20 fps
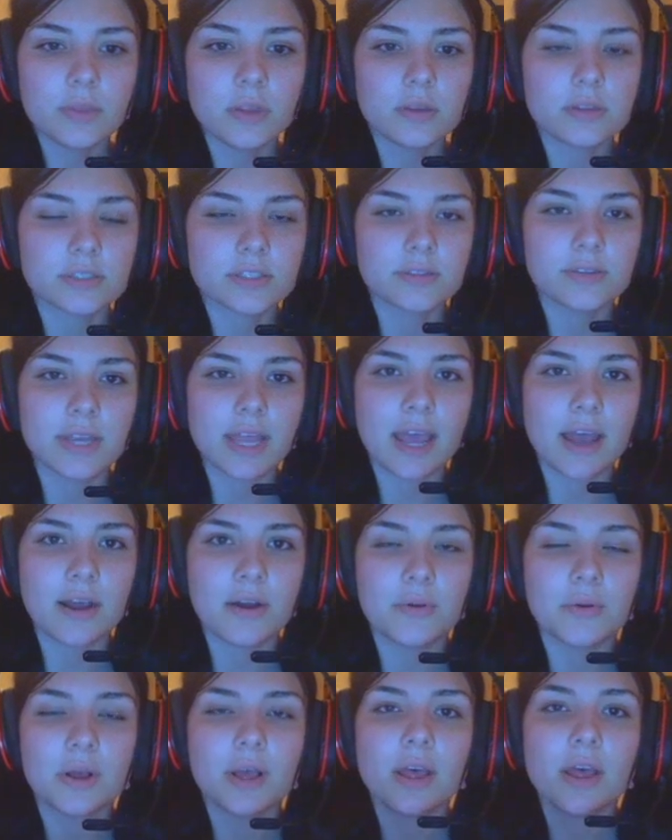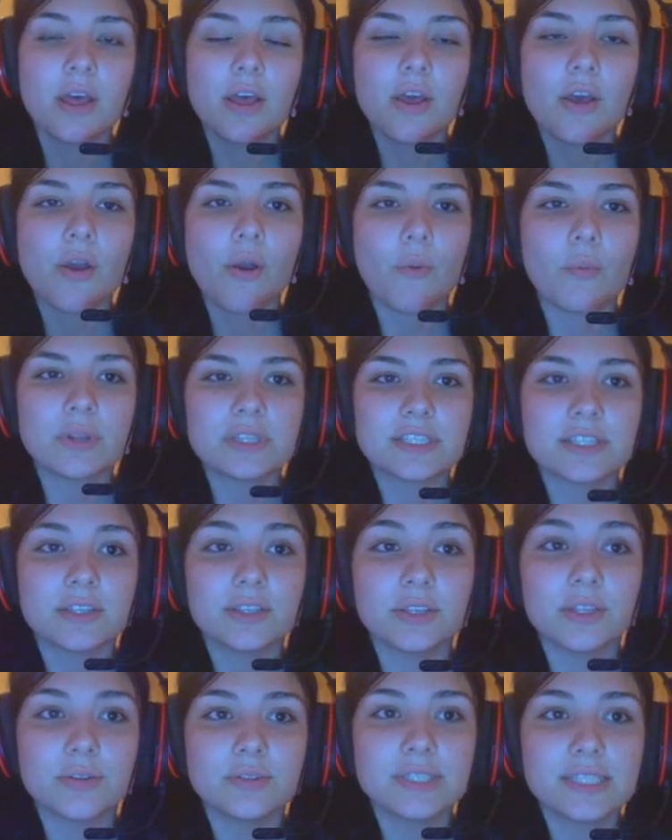So now once it
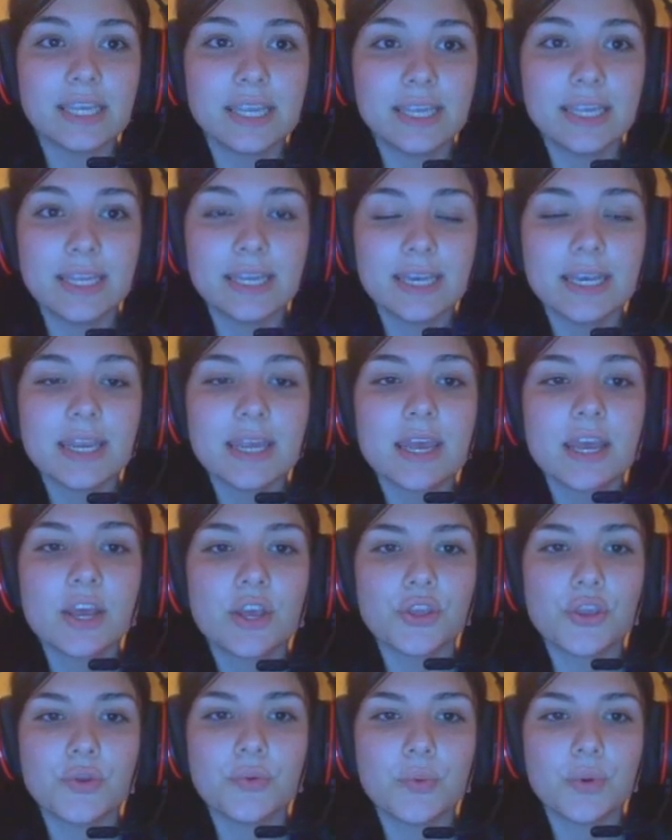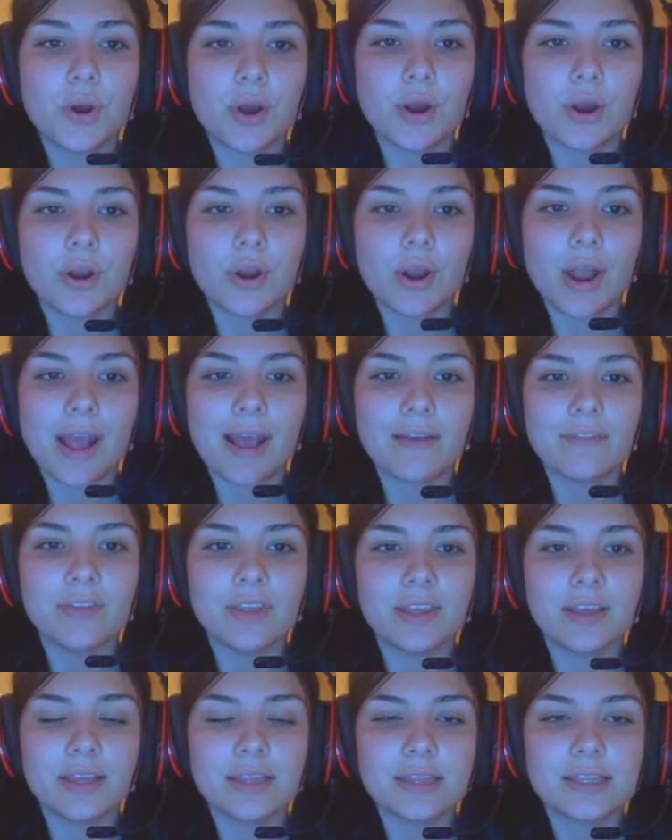loads in, you are having
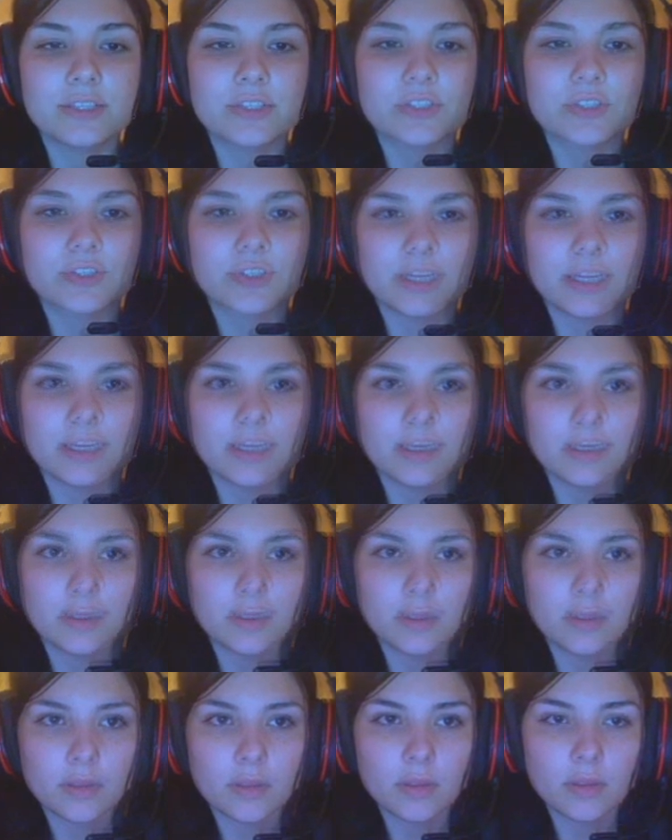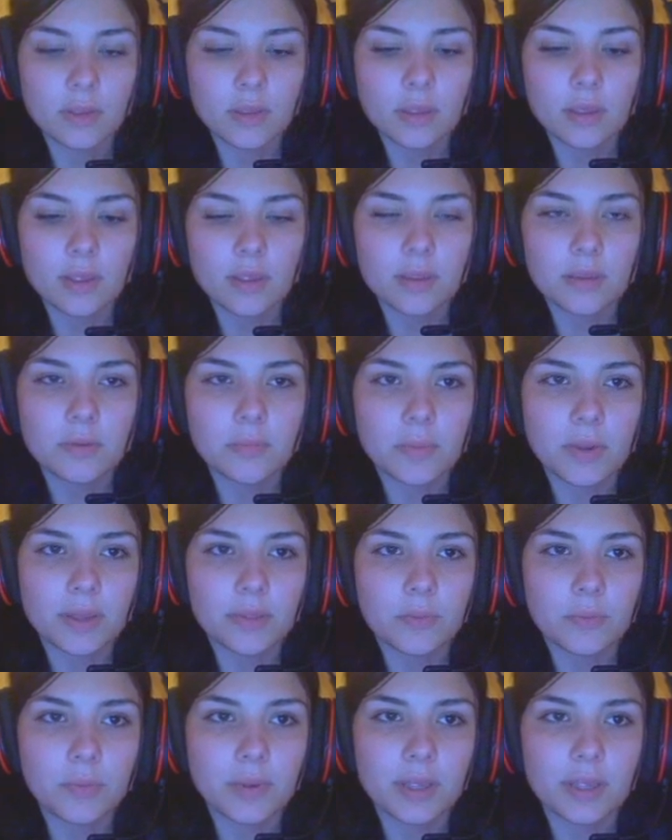this screen. And by
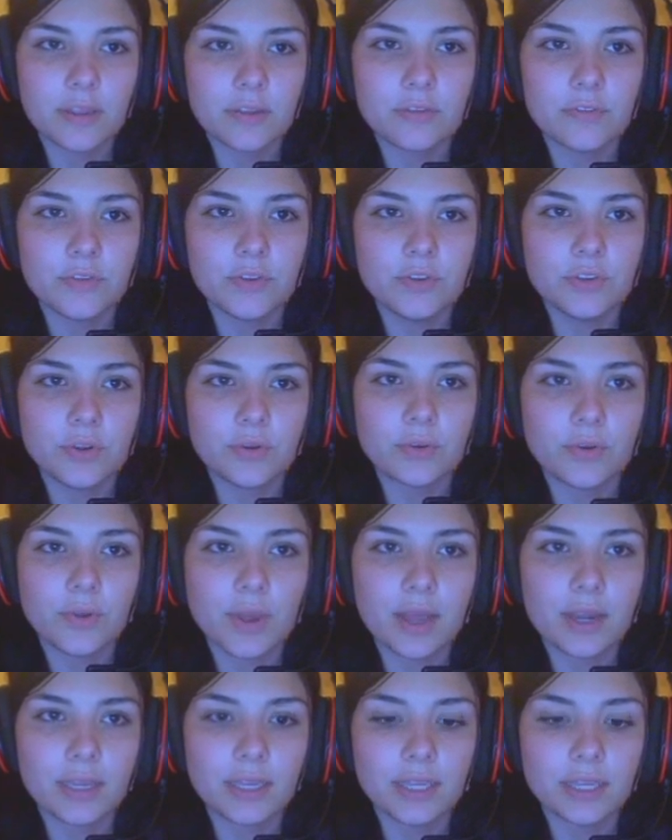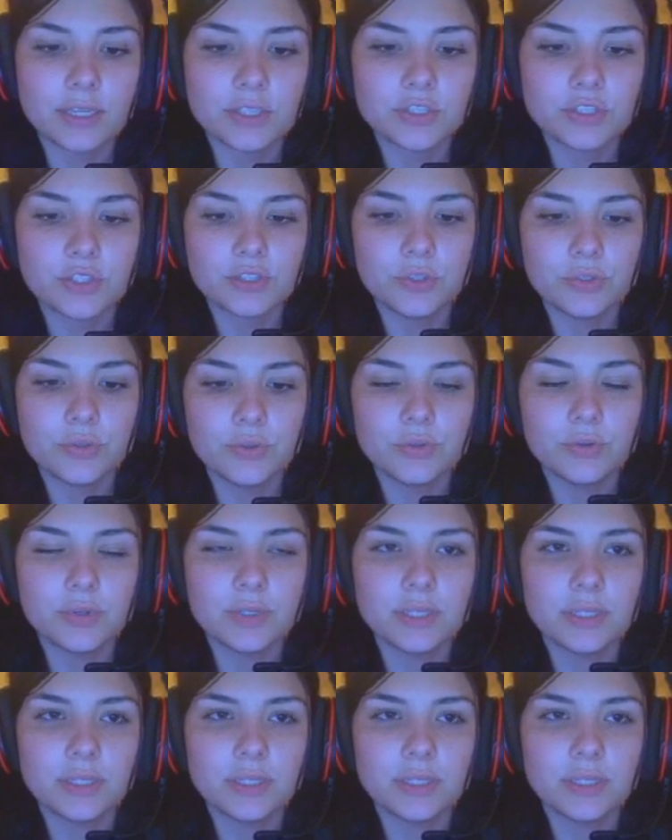the way, if you don't know how to get to